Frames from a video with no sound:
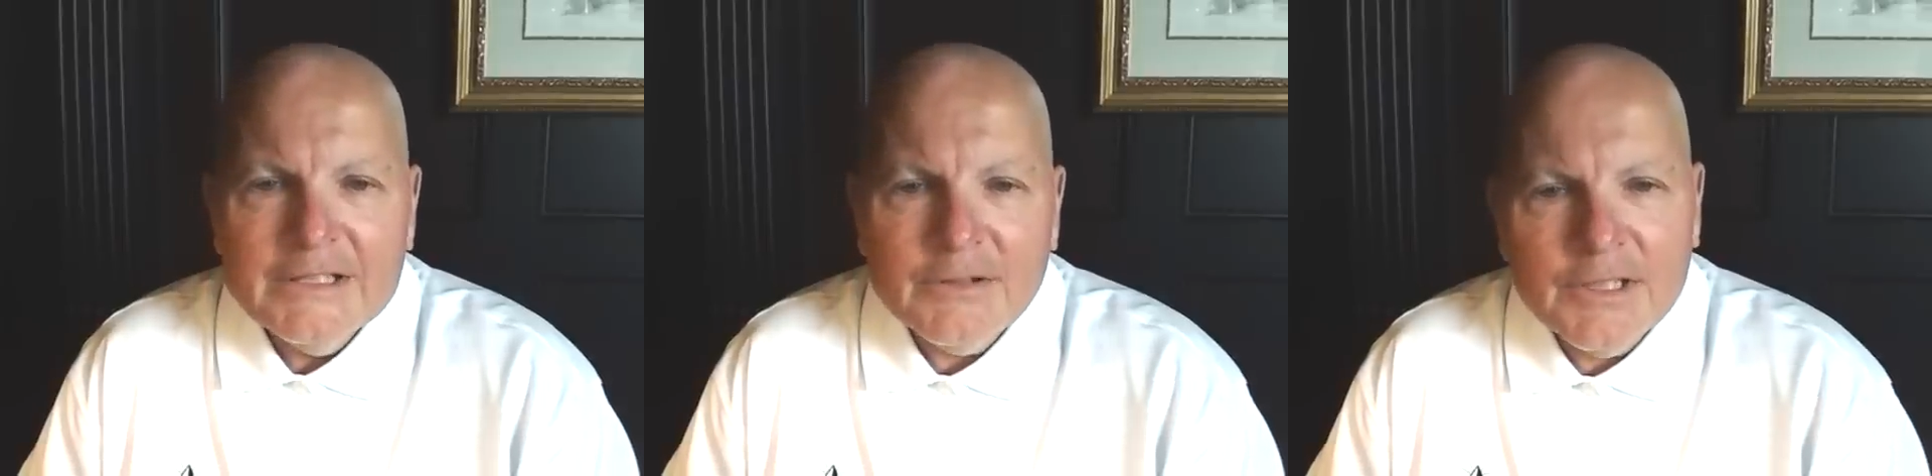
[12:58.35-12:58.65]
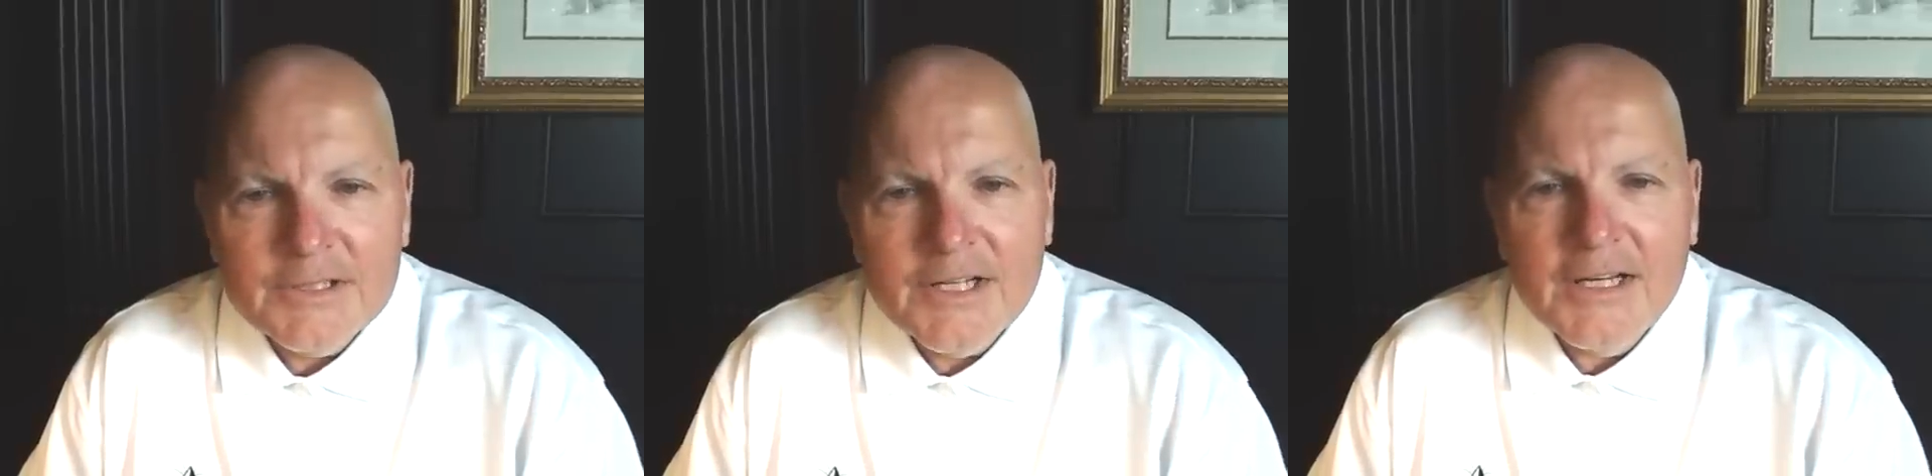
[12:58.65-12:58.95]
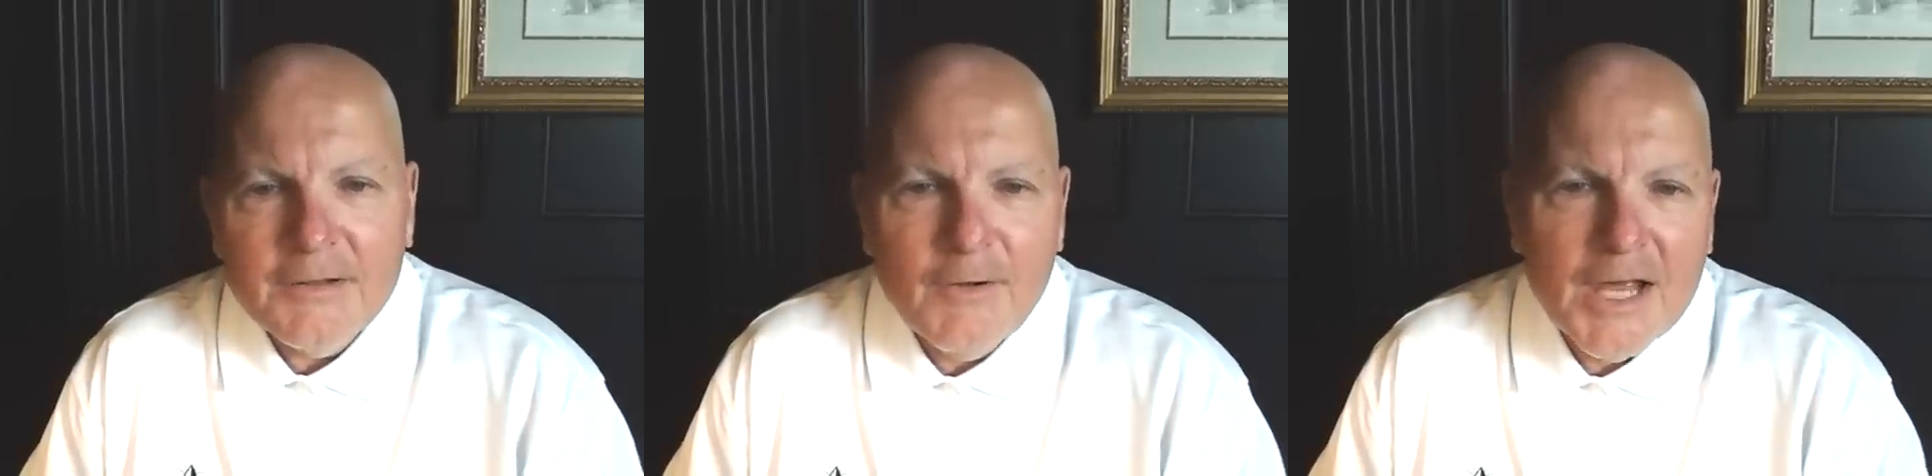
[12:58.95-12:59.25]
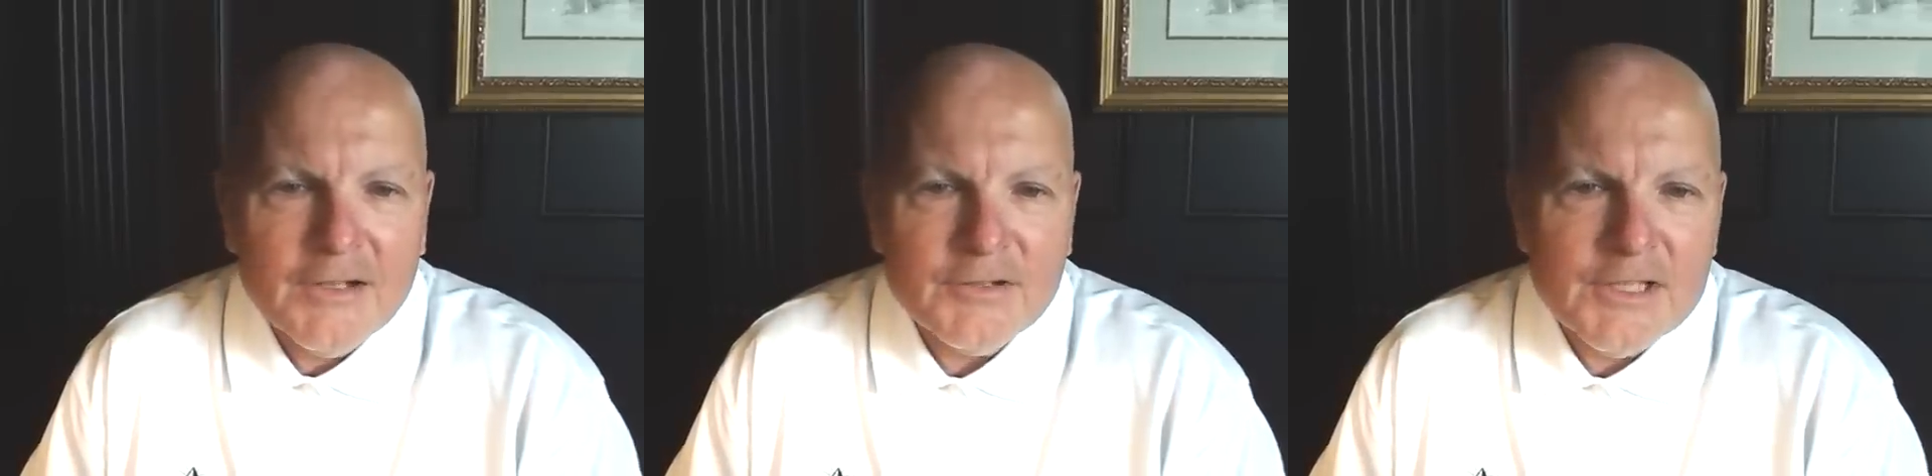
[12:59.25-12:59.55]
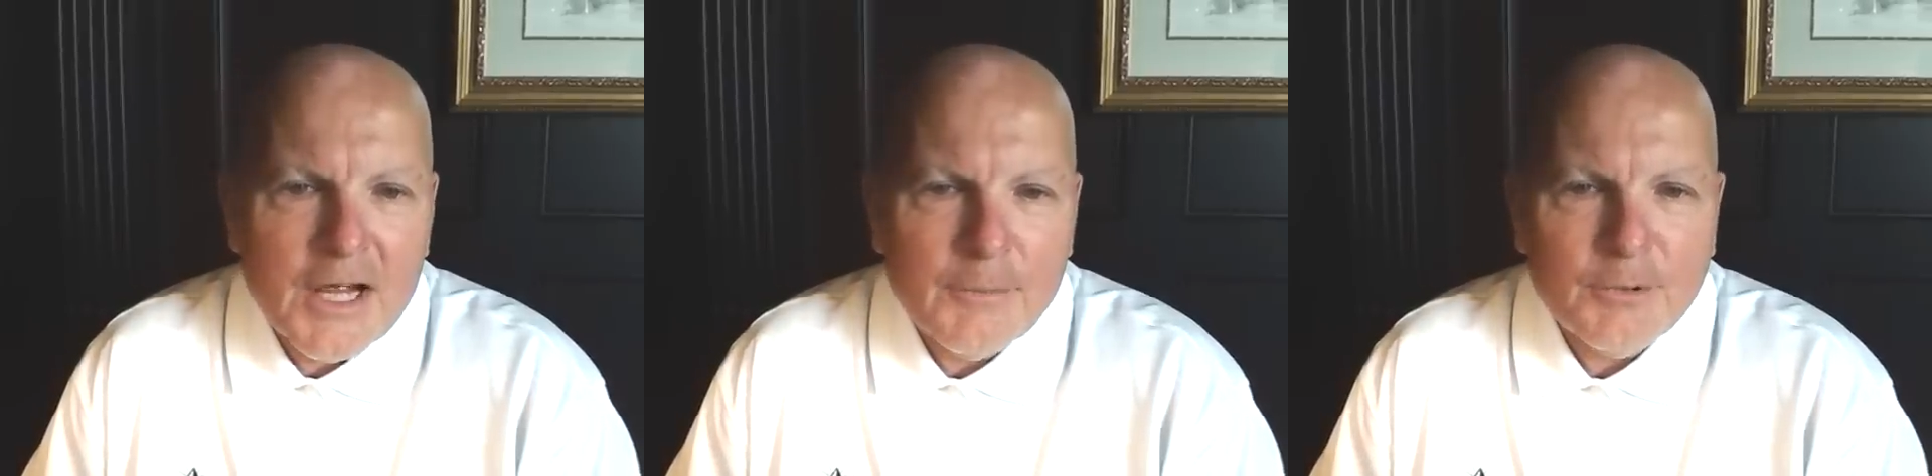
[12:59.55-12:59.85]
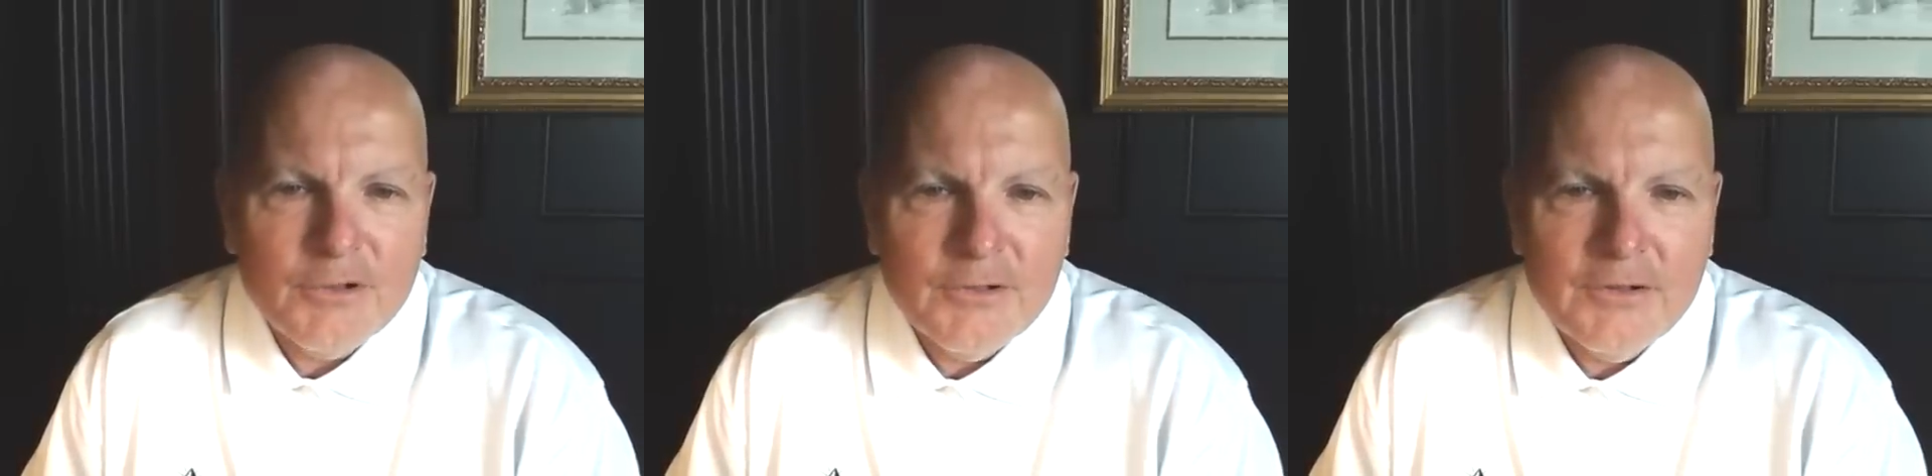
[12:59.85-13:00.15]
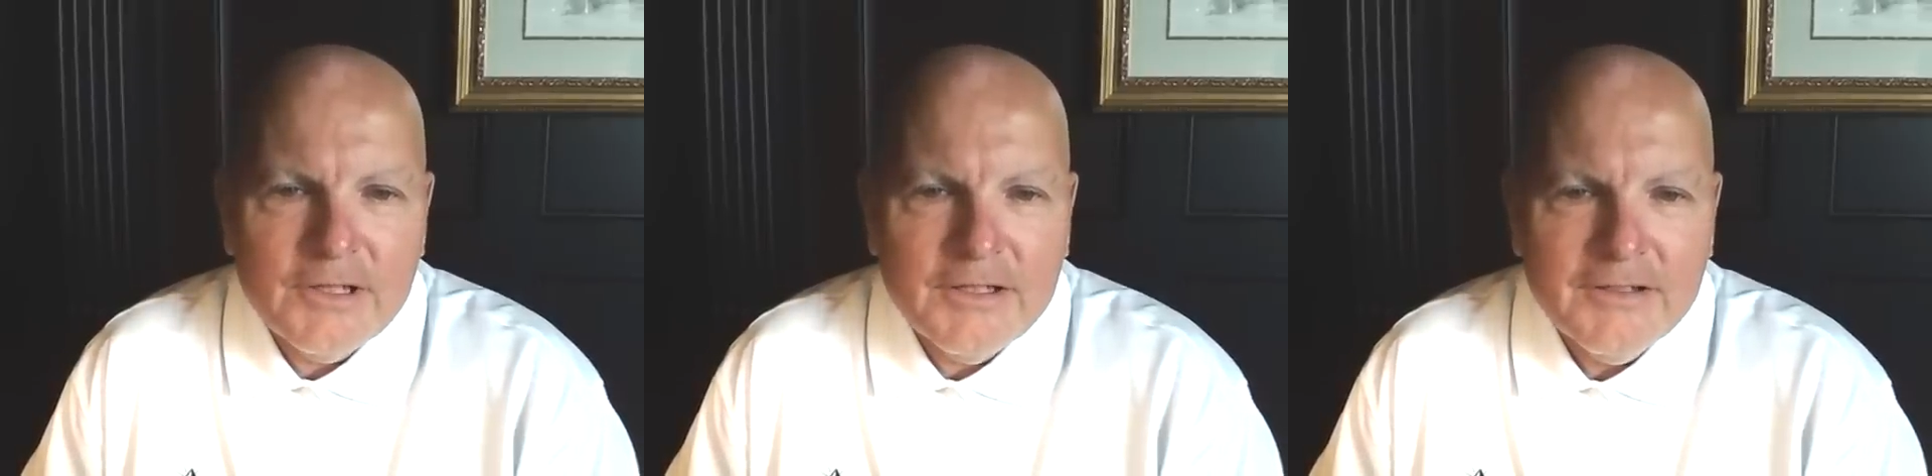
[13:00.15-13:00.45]
So let's take advantage of the
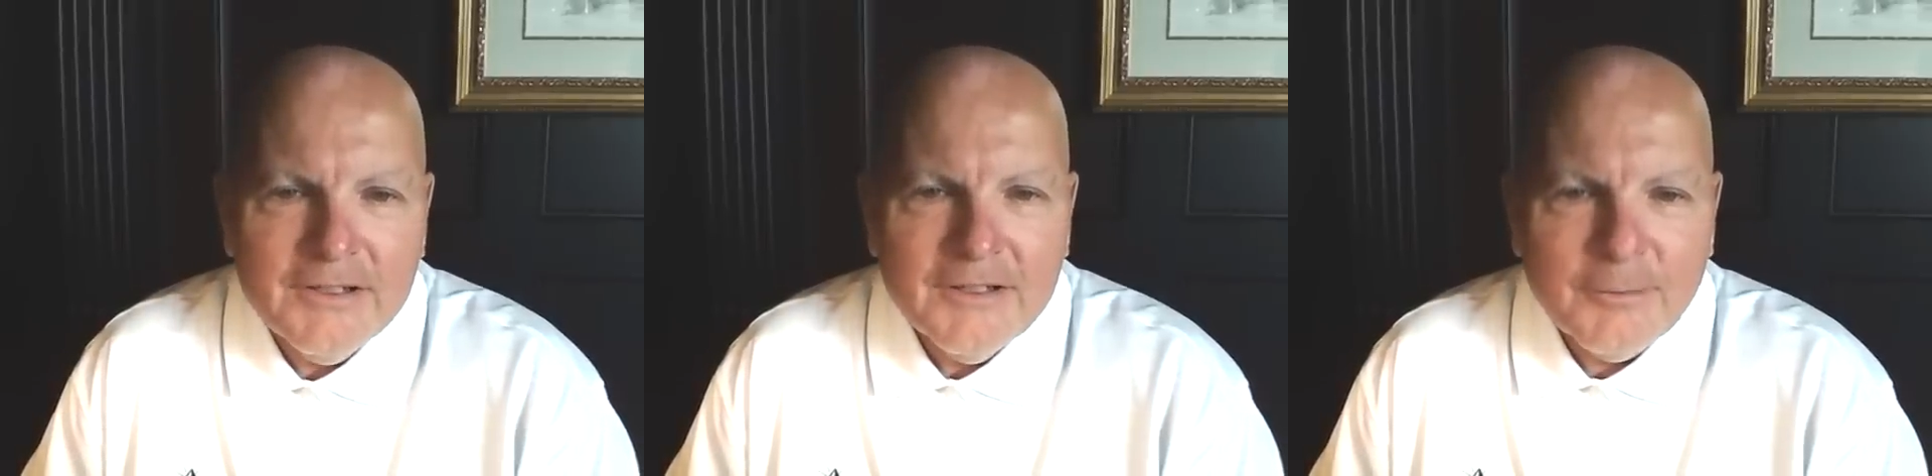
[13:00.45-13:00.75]
opportunity.